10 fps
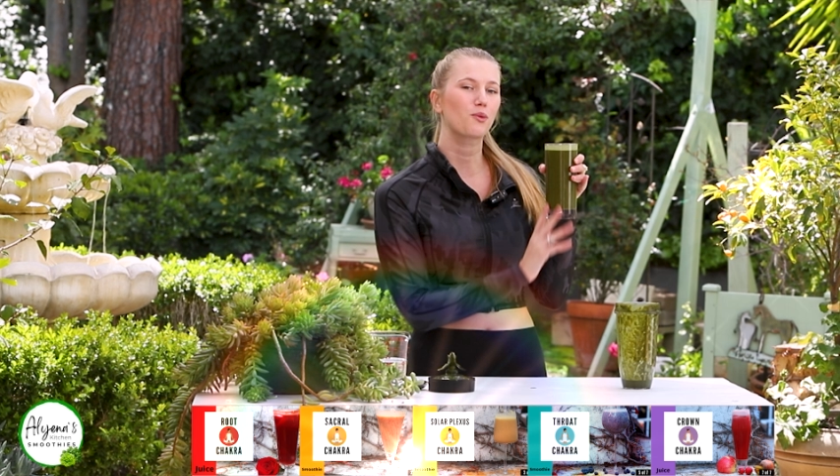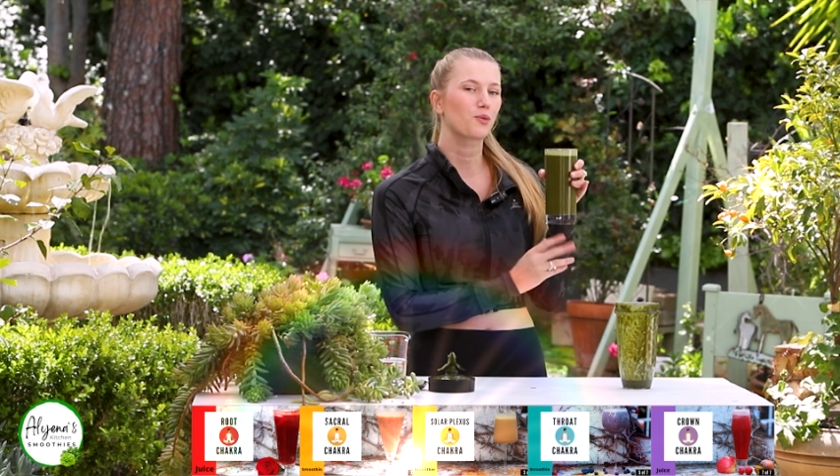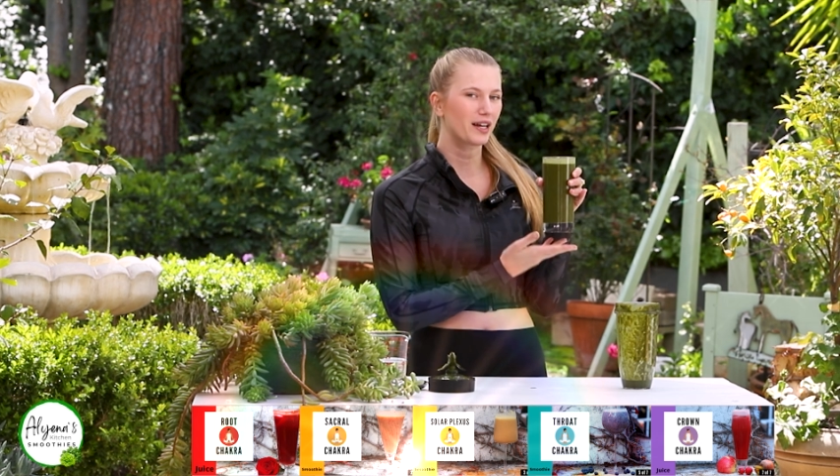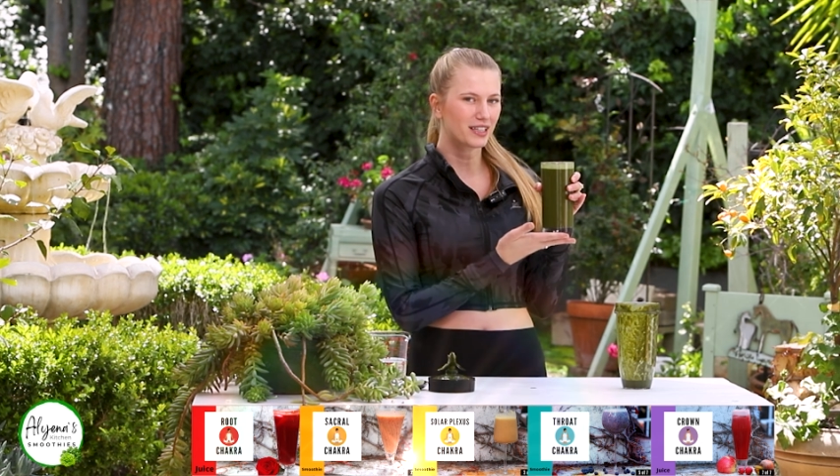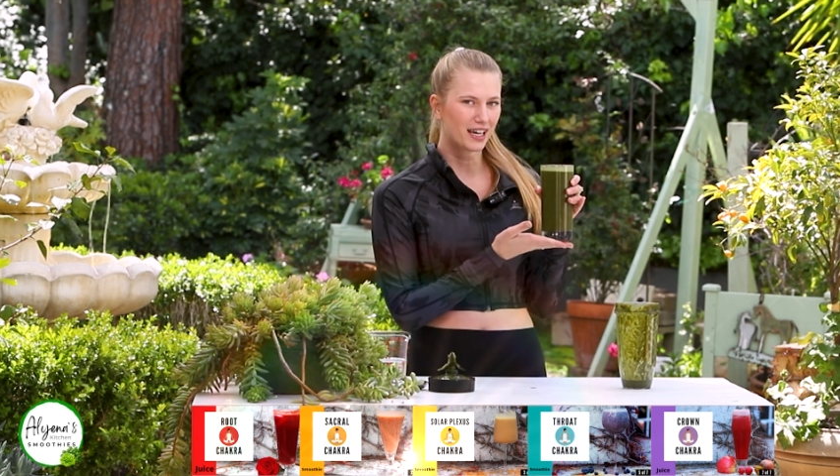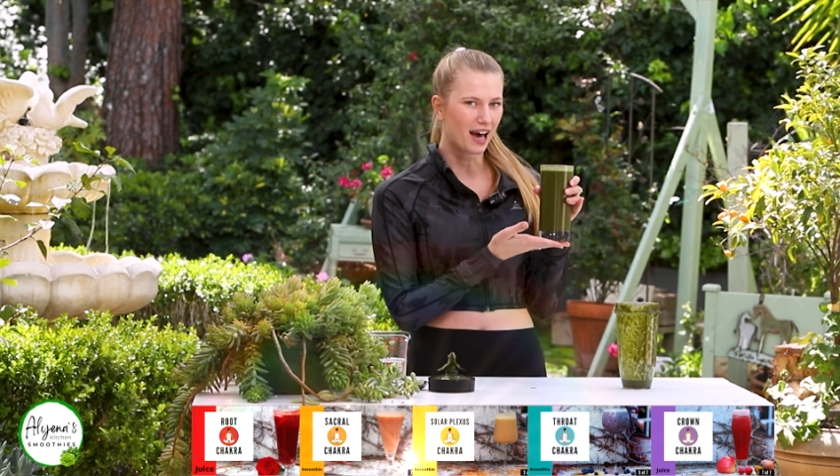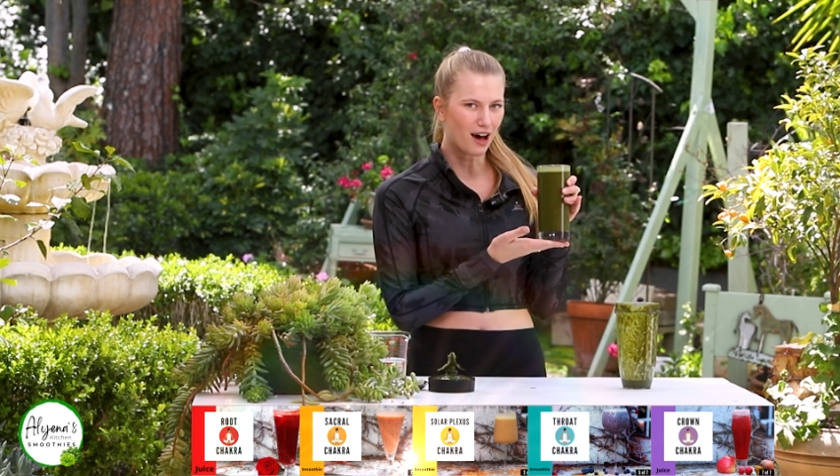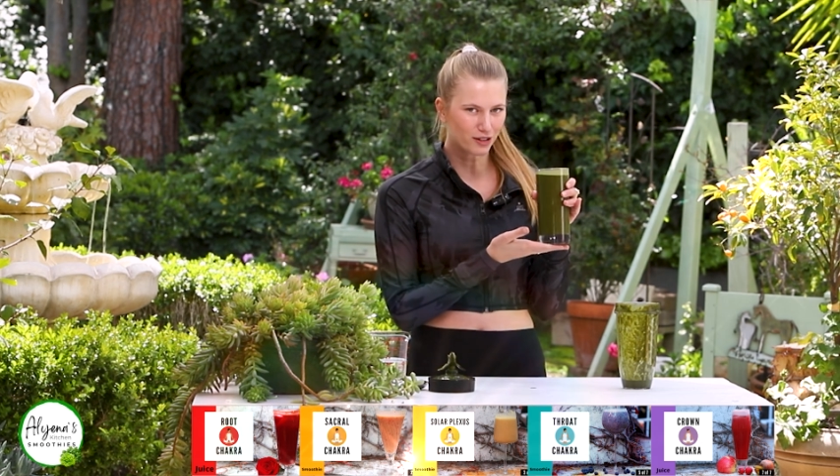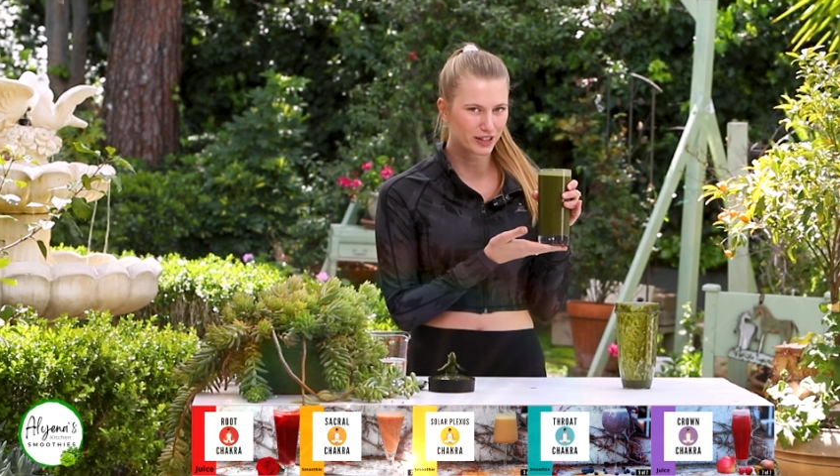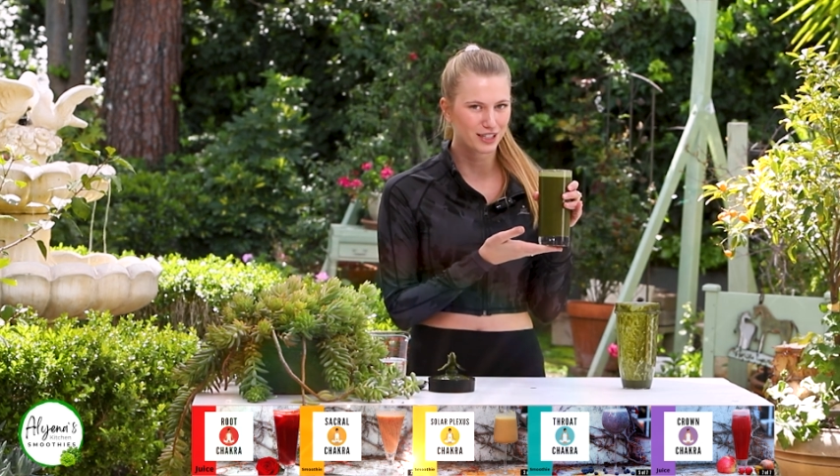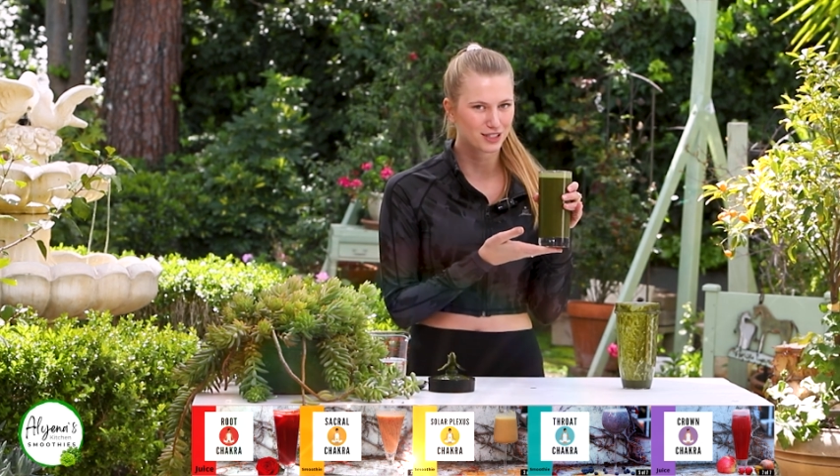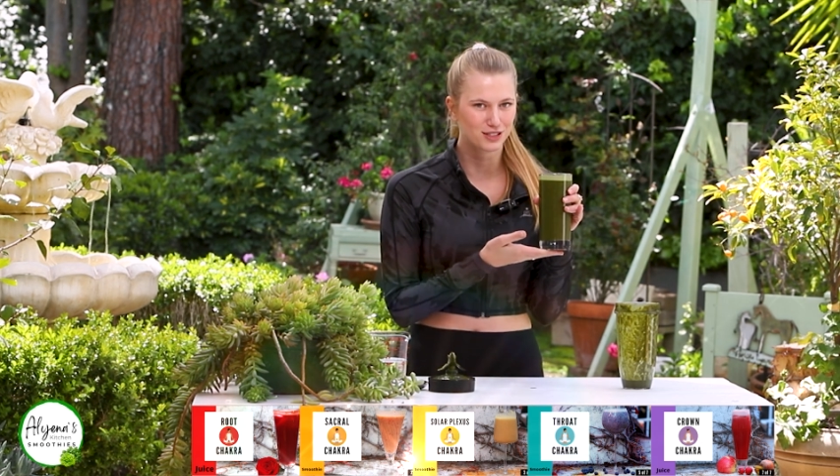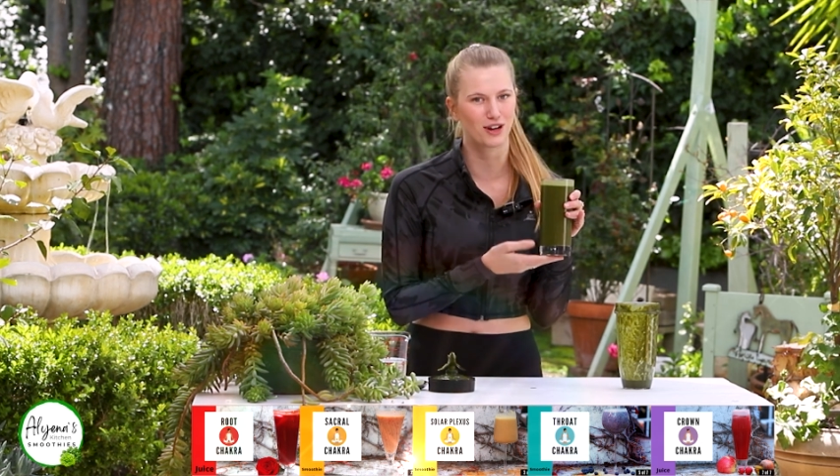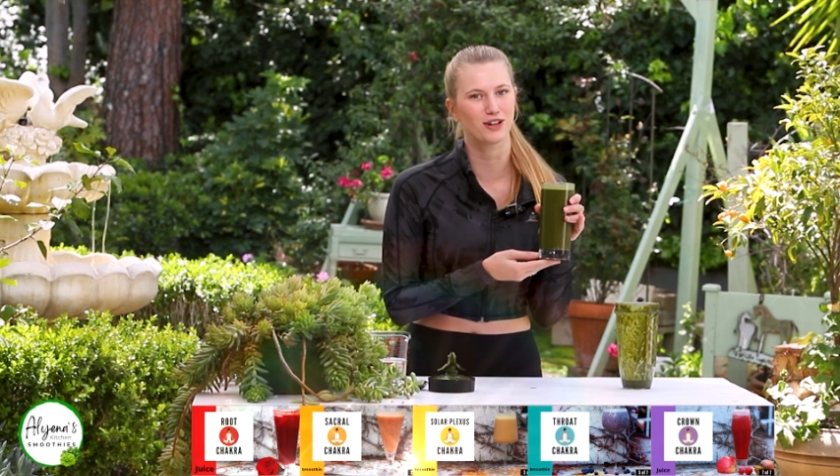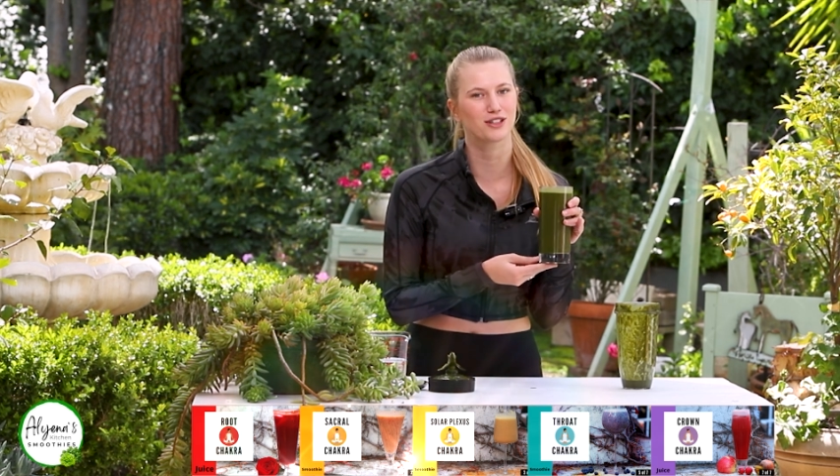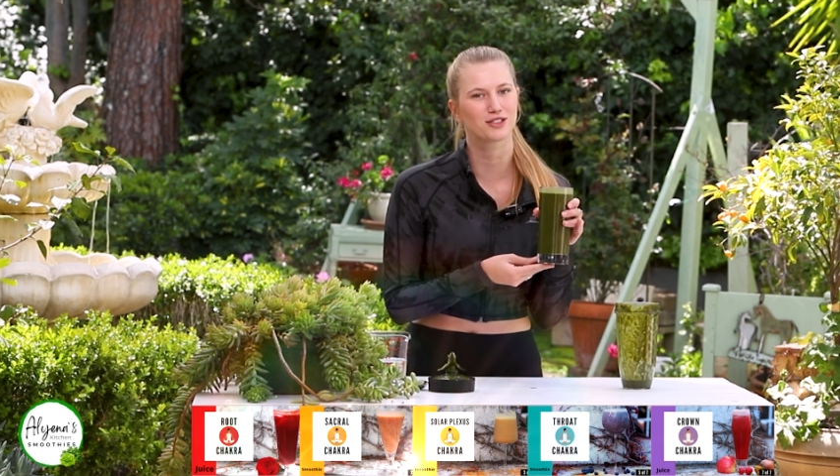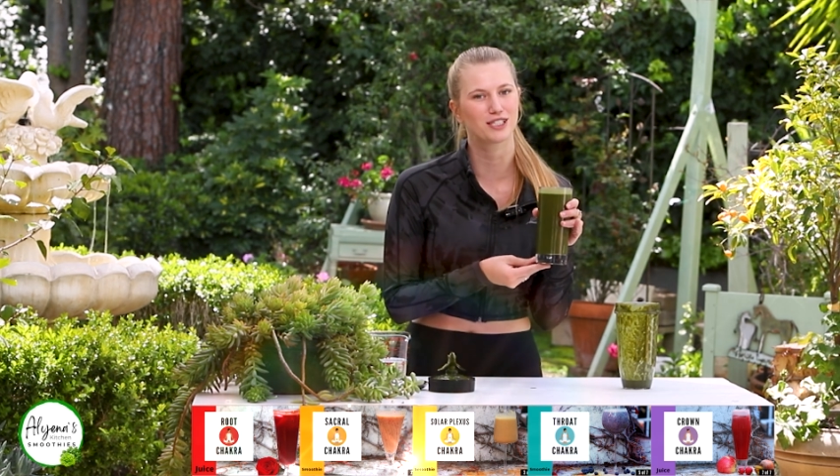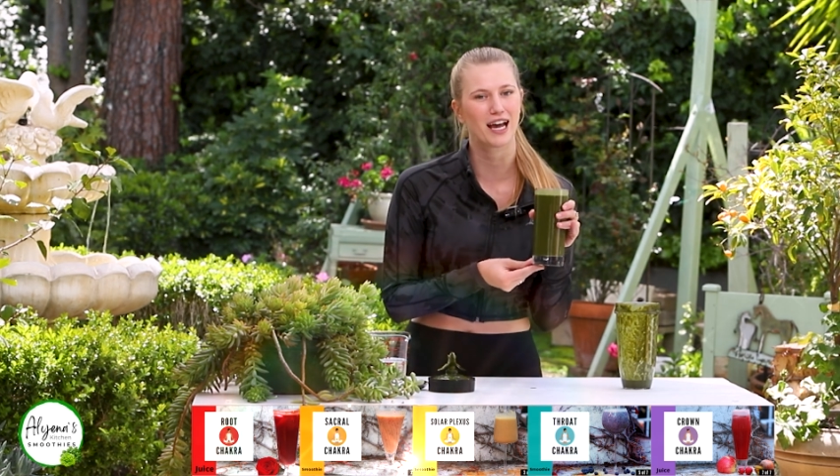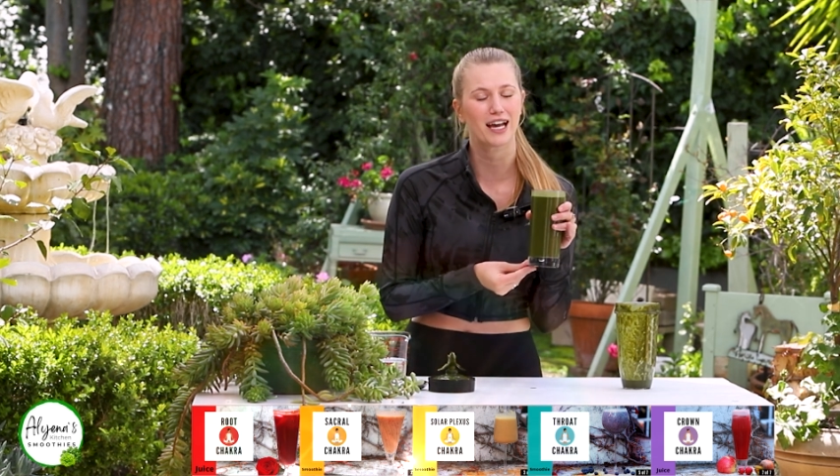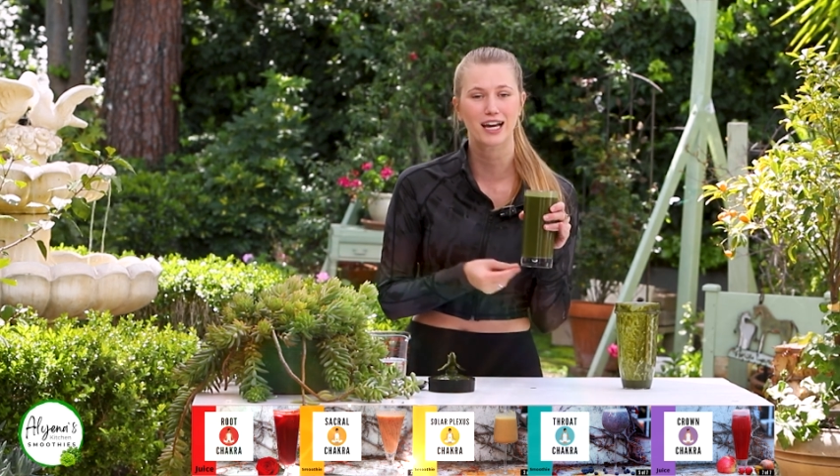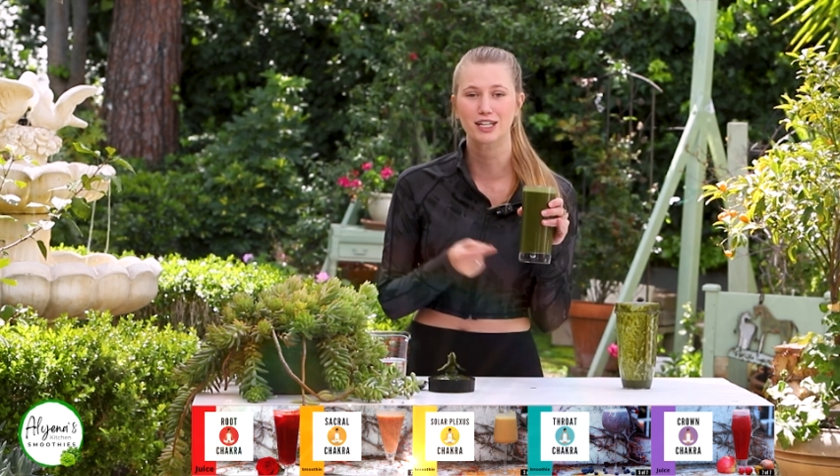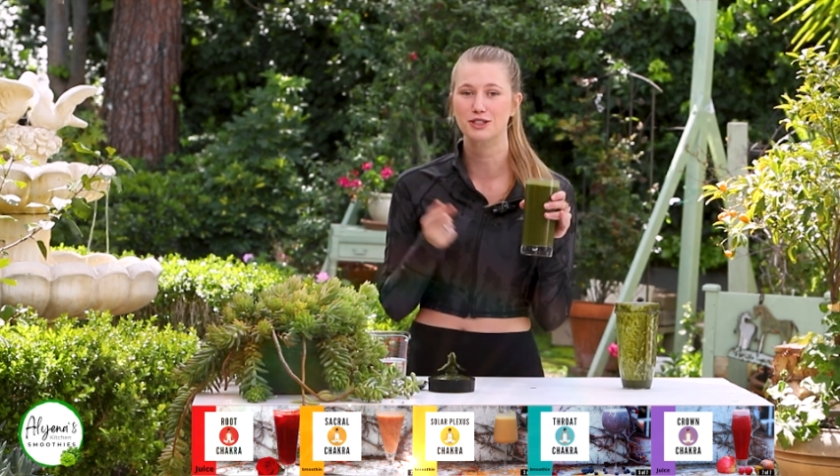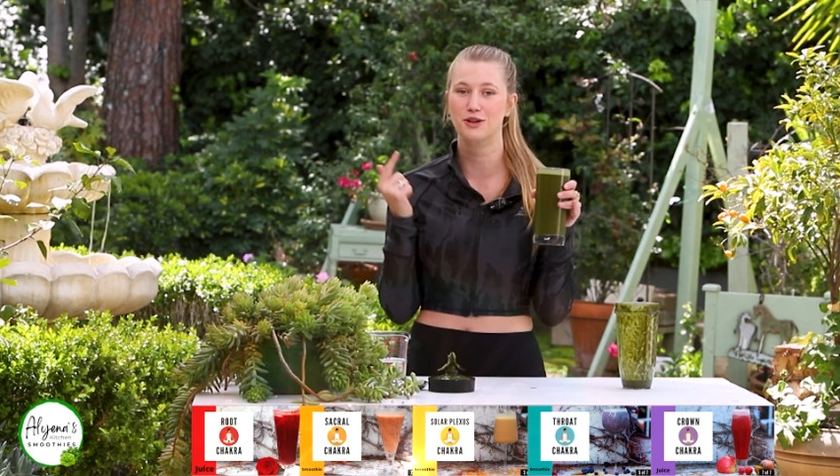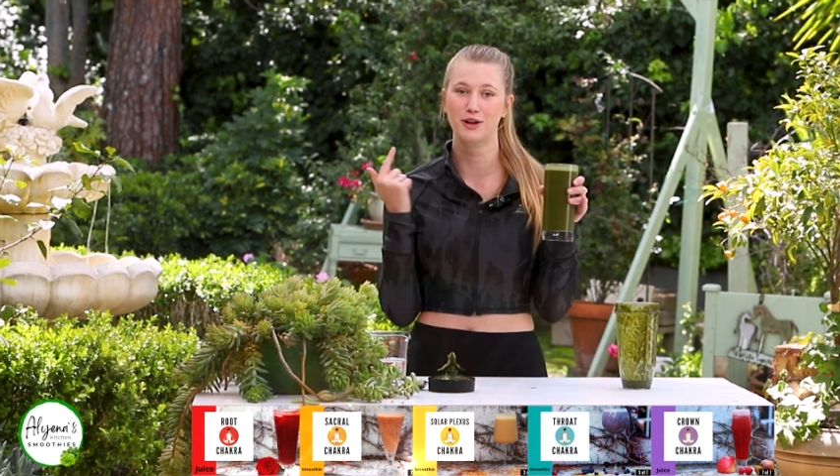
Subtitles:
really healthy to start your day and you're